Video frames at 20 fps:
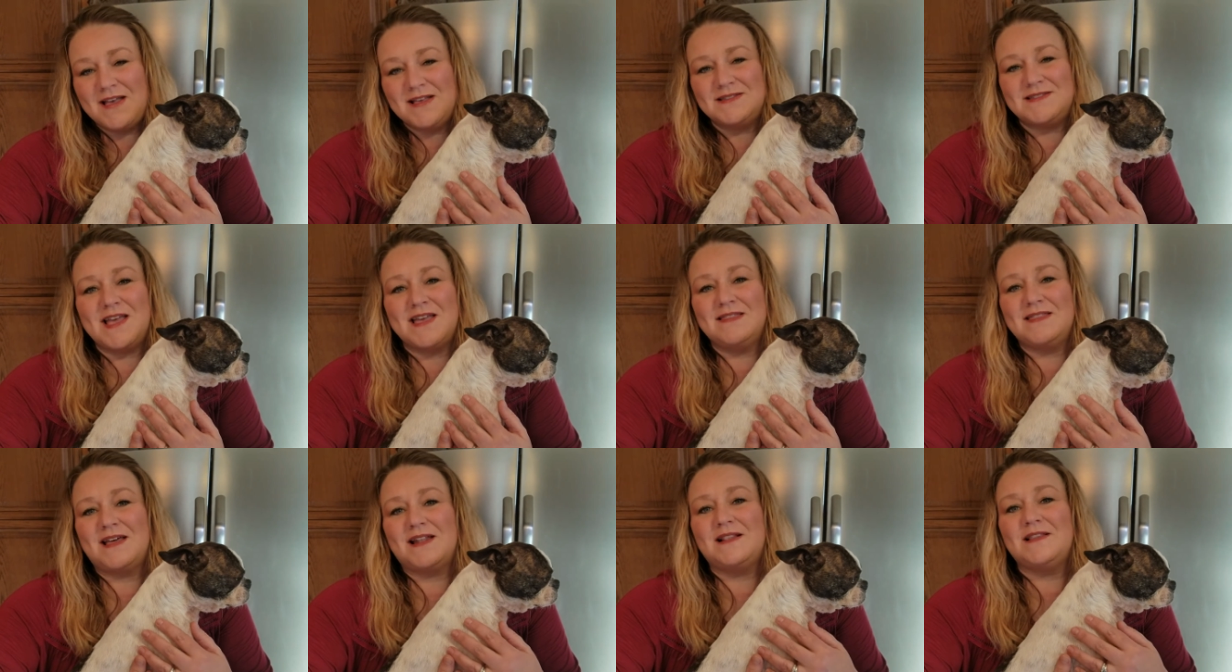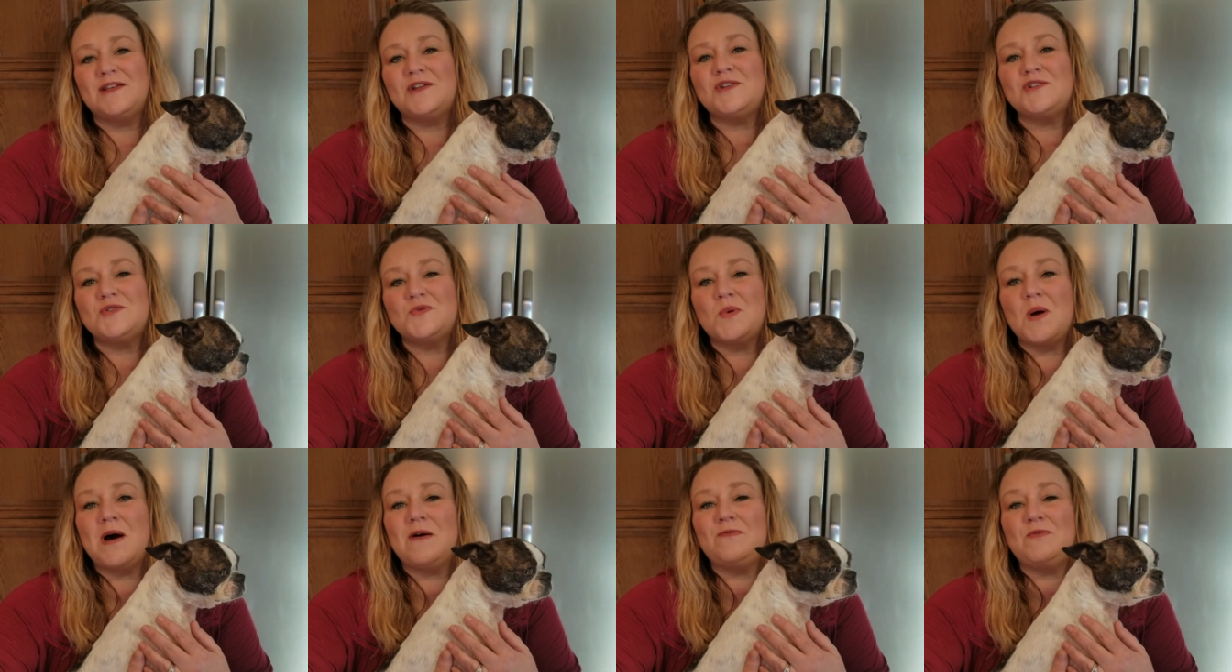saying that a little
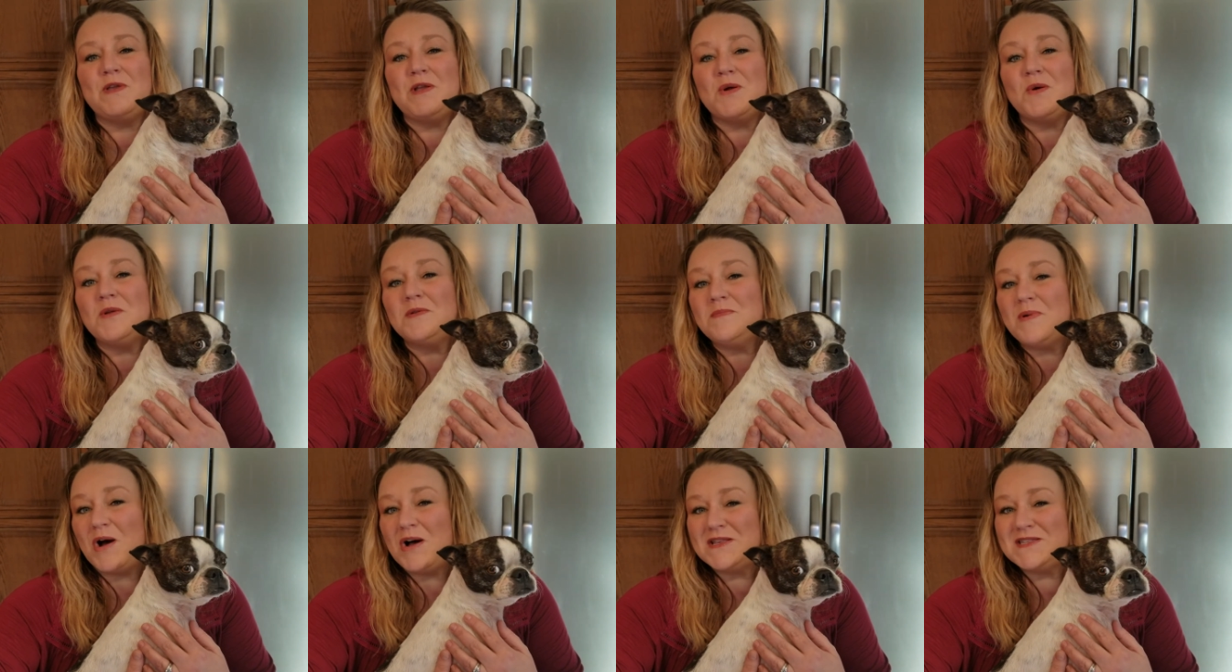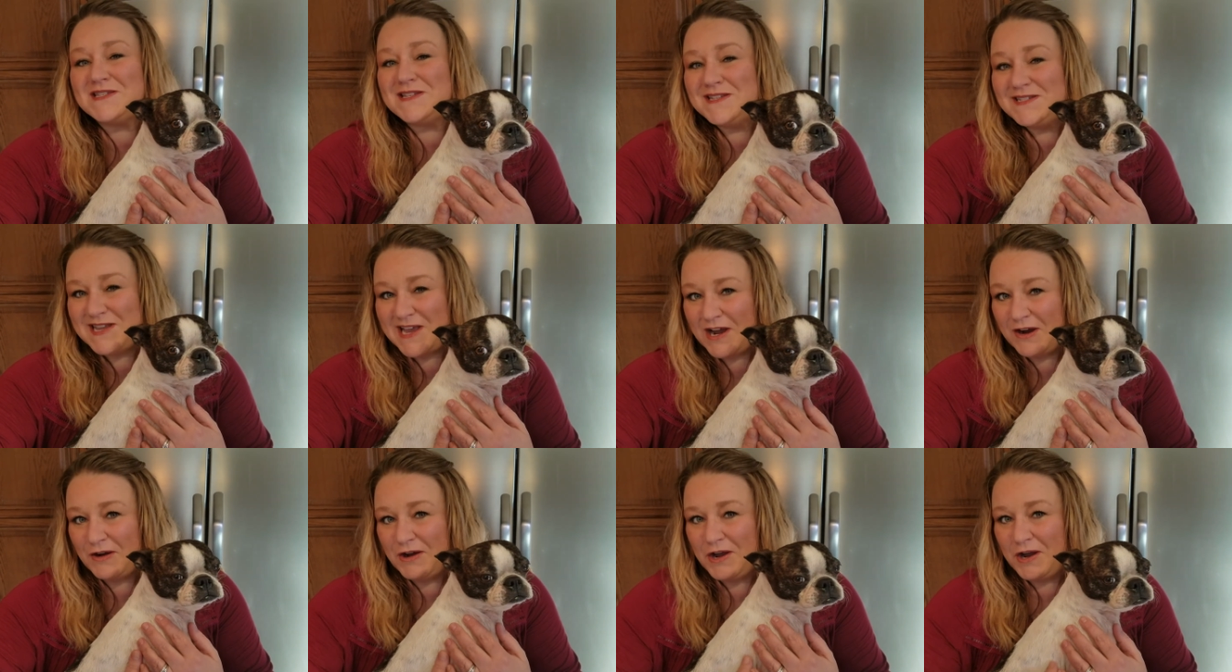12 week old Boston
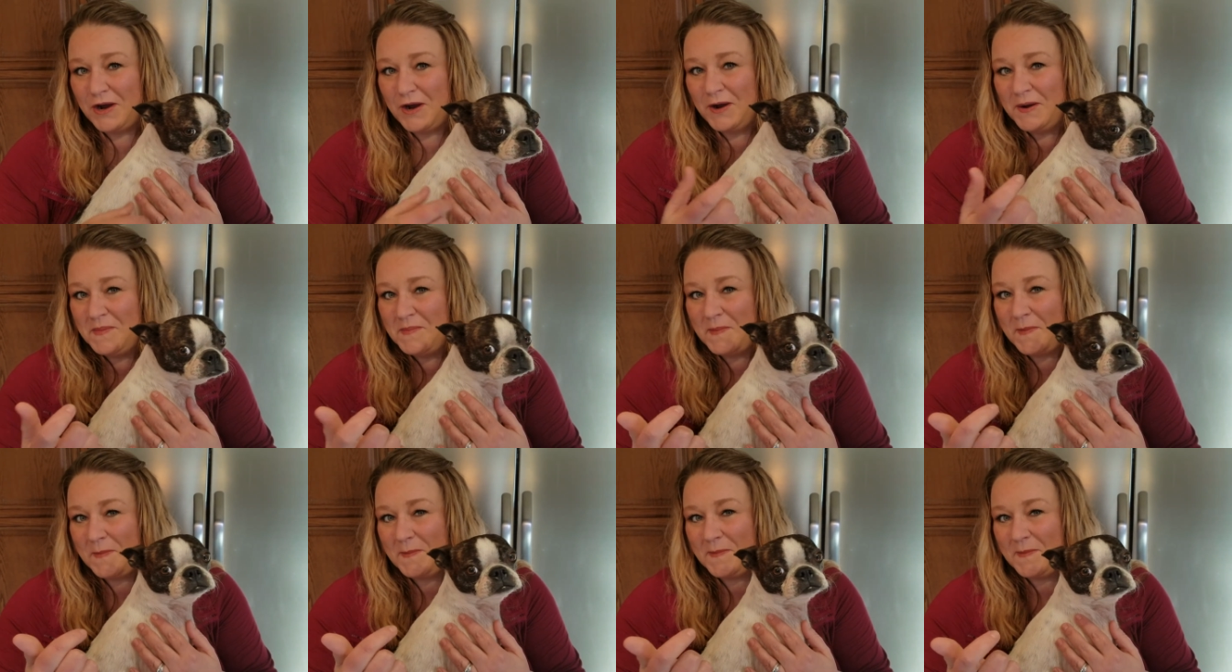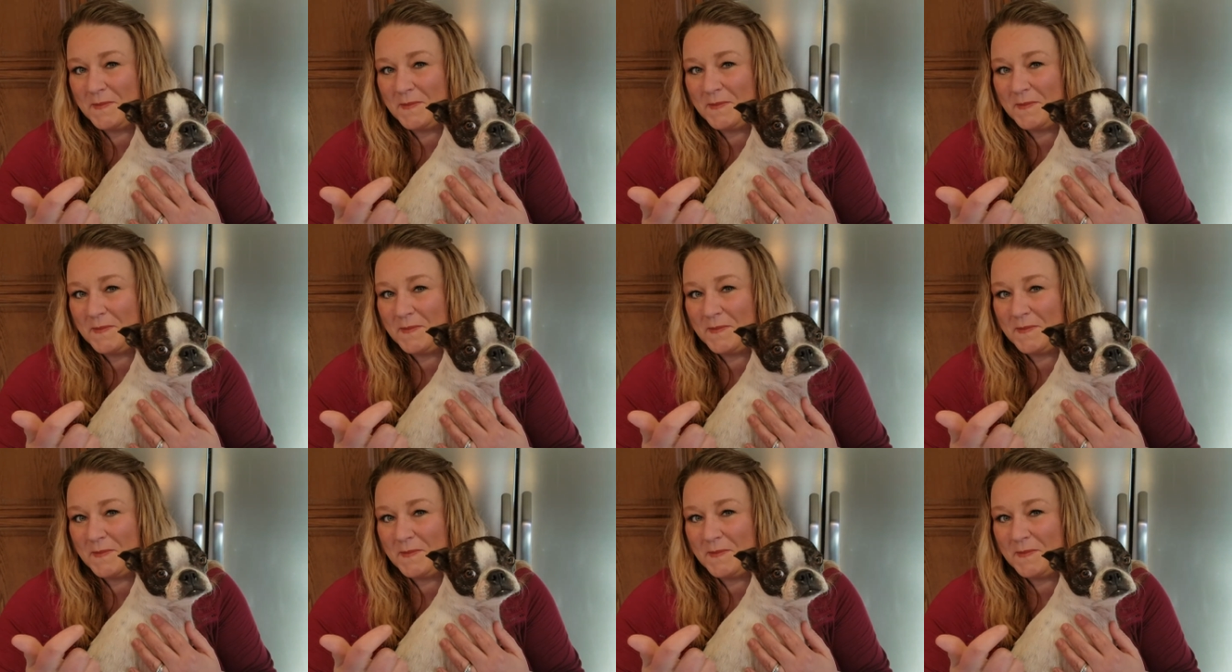Terrier